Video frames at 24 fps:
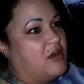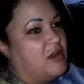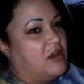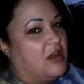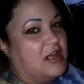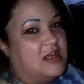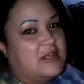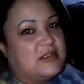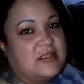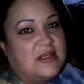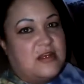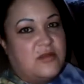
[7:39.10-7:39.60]

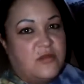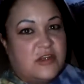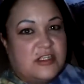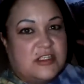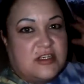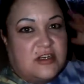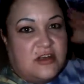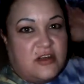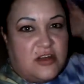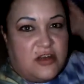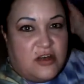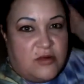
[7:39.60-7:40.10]
Like I said, we
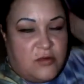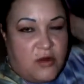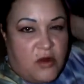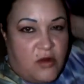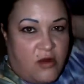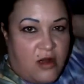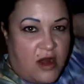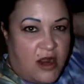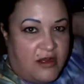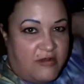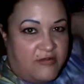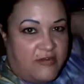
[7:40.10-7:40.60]
still don't know where
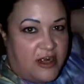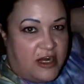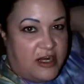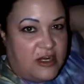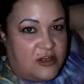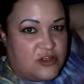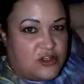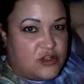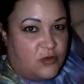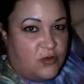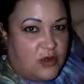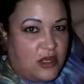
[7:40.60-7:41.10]
we're at
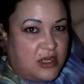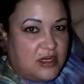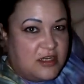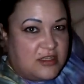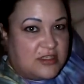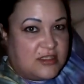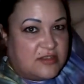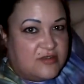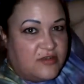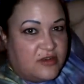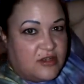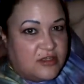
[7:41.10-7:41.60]

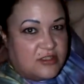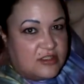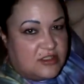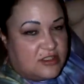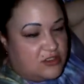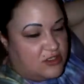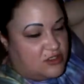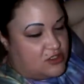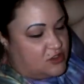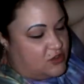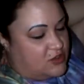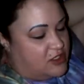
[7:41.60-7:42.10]
financial-wise as far as
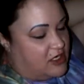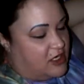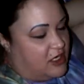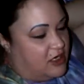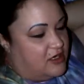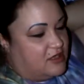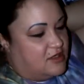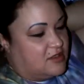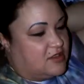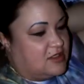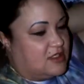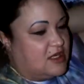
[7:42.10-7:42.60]
surgery
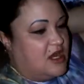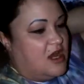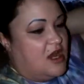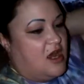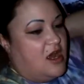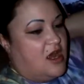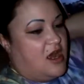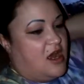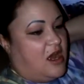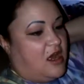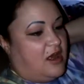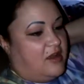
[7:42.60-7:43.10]
goes.
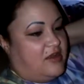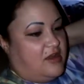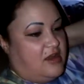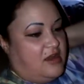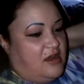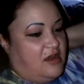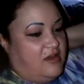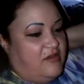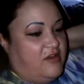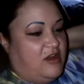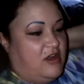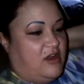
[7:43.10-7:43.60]
I
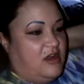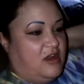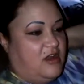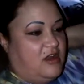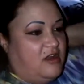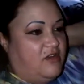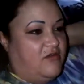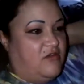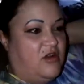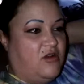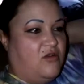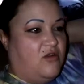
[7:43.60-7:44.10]
think I've gone to
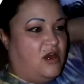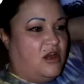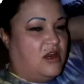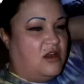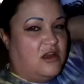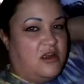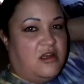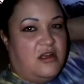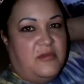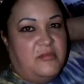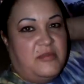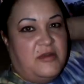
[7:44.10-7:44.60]
every
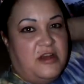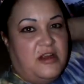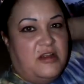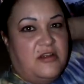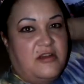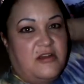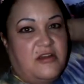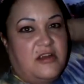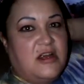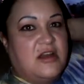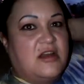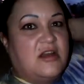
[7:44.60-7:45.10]
credit company
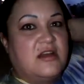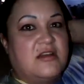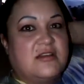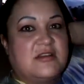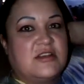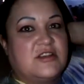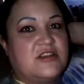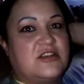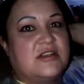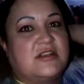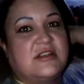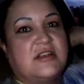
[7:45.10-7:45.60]
there is,
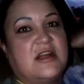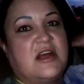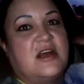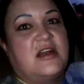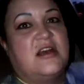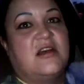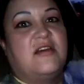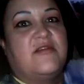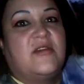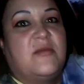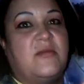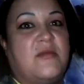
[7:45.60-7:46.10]
and just none
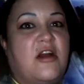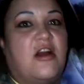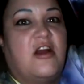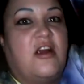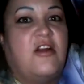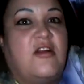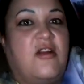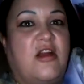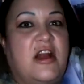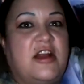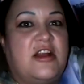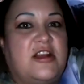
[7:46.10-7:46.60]
of them,
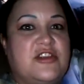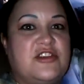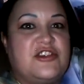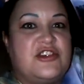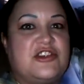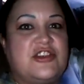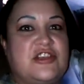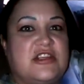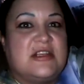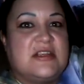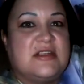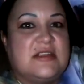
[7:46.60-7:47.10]
our
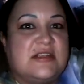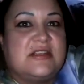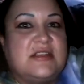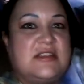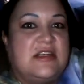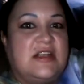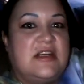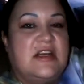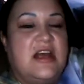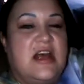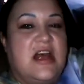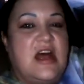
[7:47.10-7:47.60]
credit's
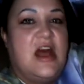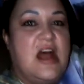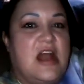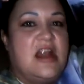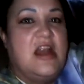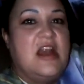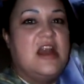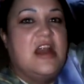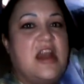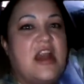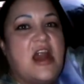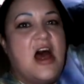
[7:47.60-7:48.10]
just
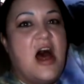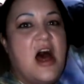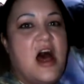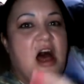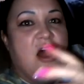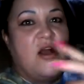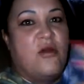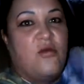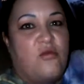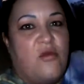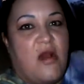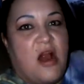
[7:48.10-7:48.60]

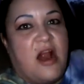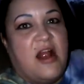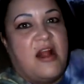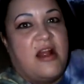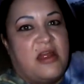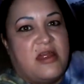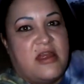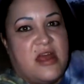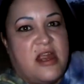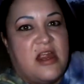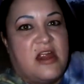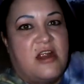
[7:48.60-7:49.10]
not right
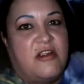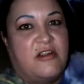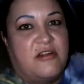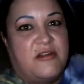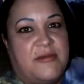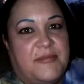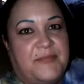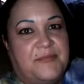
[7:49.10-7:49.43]
there.